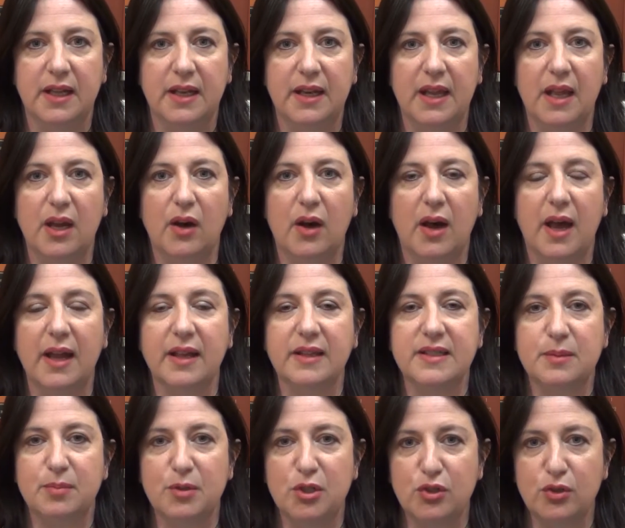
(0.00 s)
Now, a
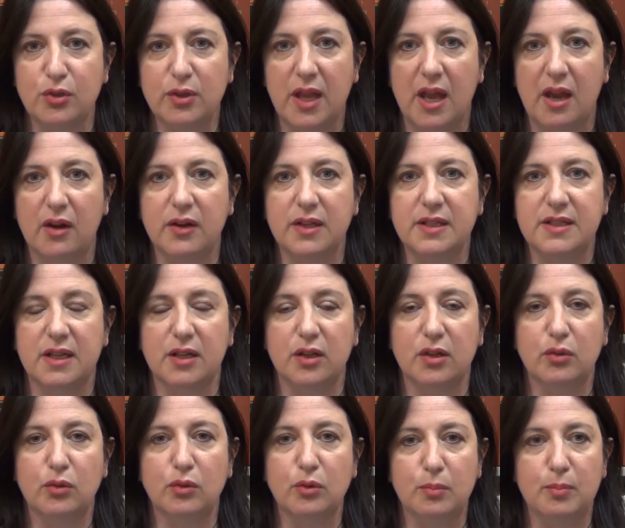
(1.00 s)
special character
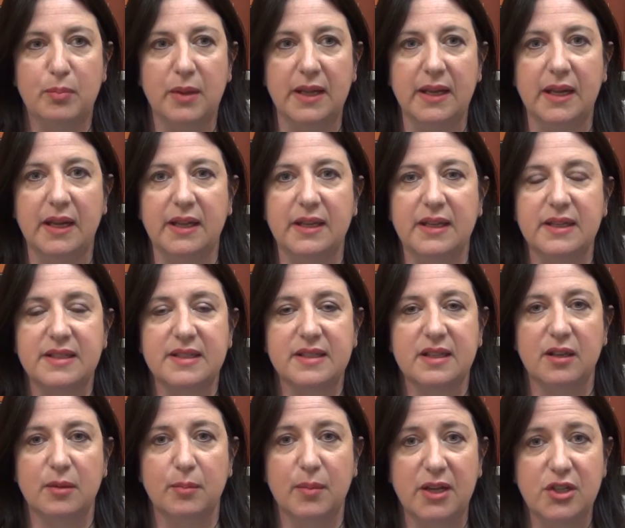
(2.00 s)
could be an
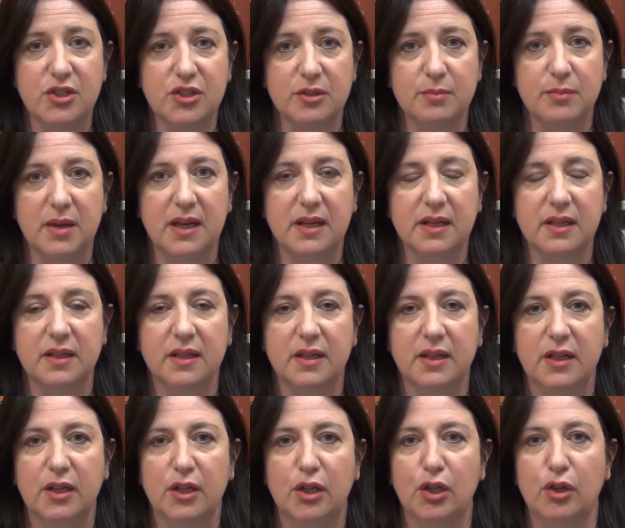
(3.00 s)
exclamation mark,
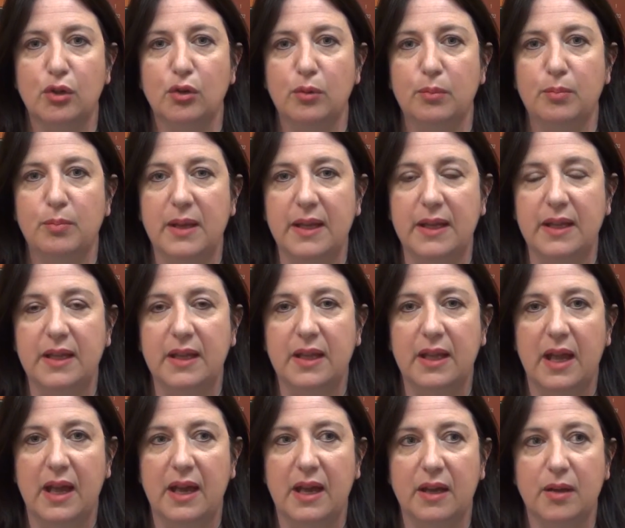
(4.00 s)
it could be
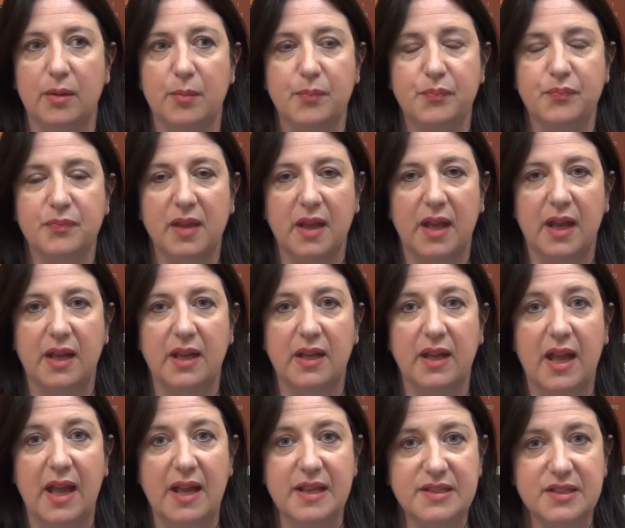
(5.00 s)

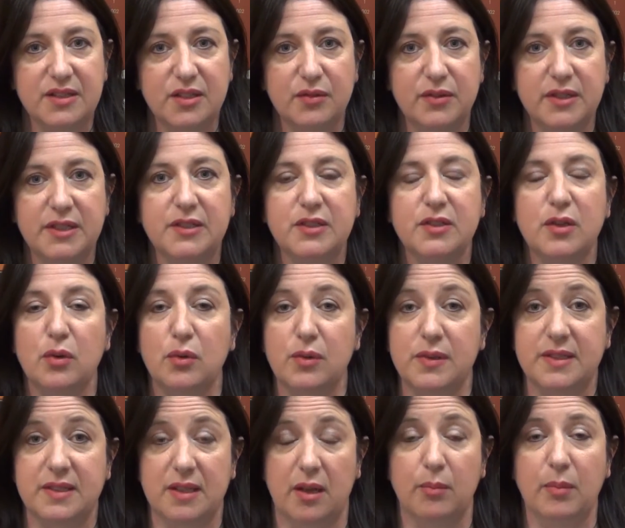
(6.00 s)
an asterisk,
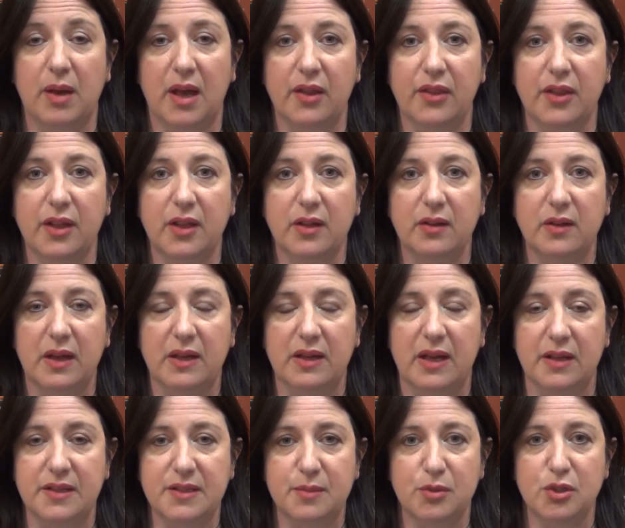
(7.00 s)
or some other
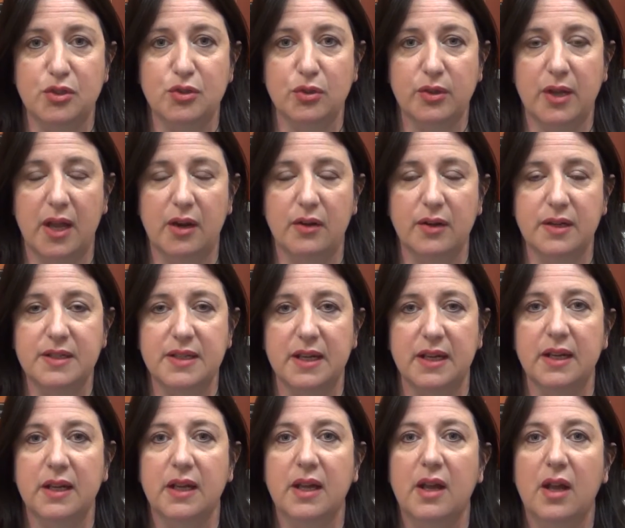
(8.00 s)
special
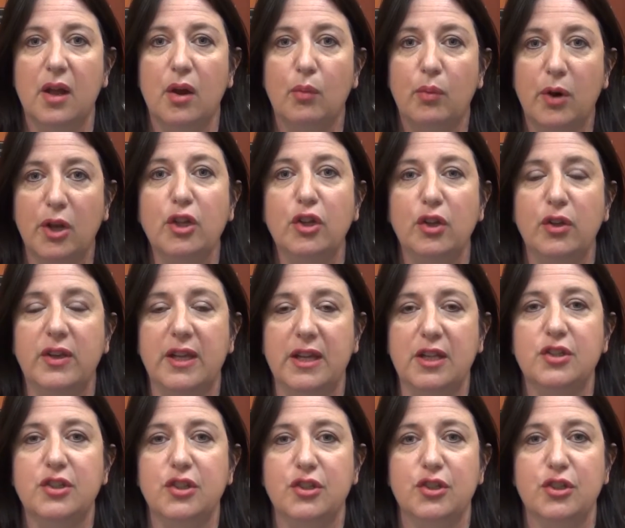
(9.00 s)
character. What you
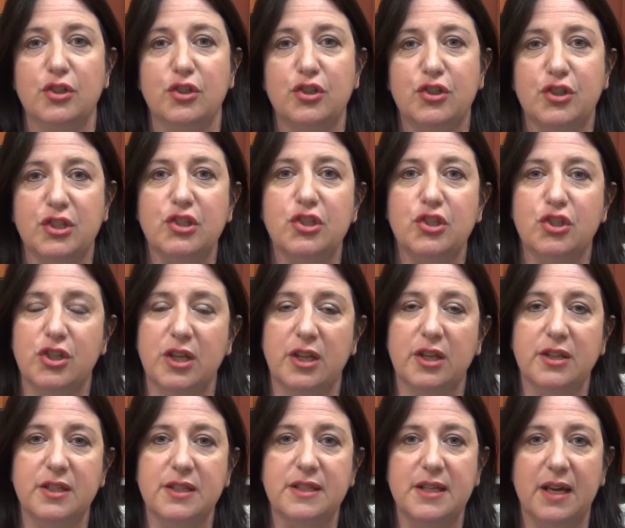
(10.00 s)
need to do is just
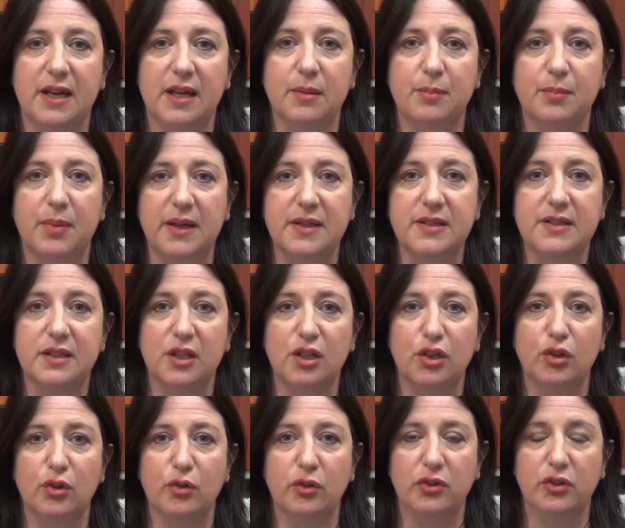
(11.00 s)
check the database
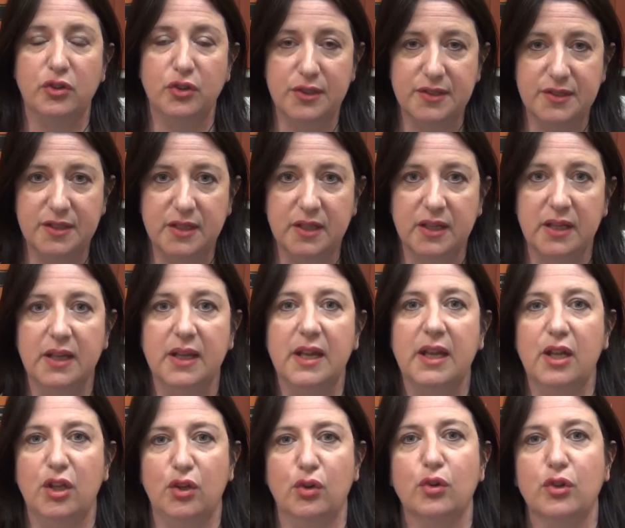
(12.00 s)
that you're using
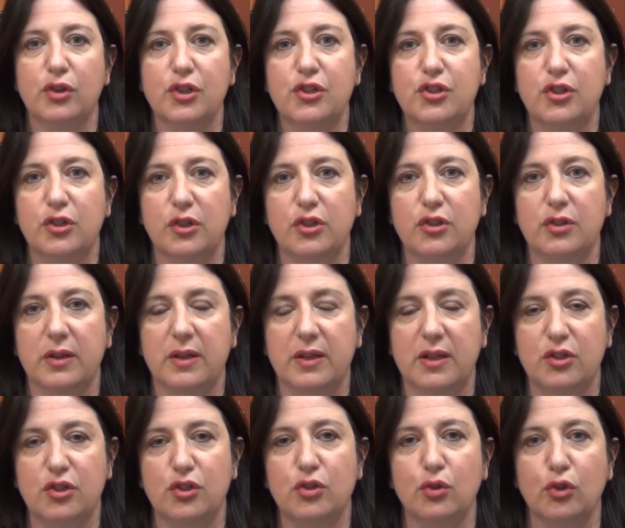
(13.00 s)
in order to
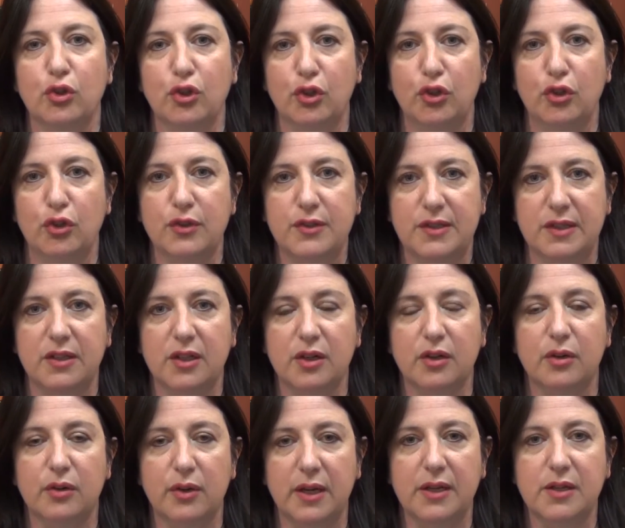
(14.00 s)
ensure you're using the
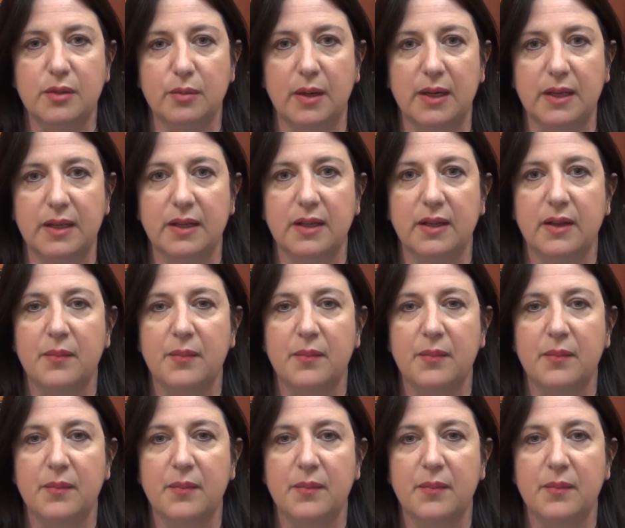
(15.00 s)
correct one.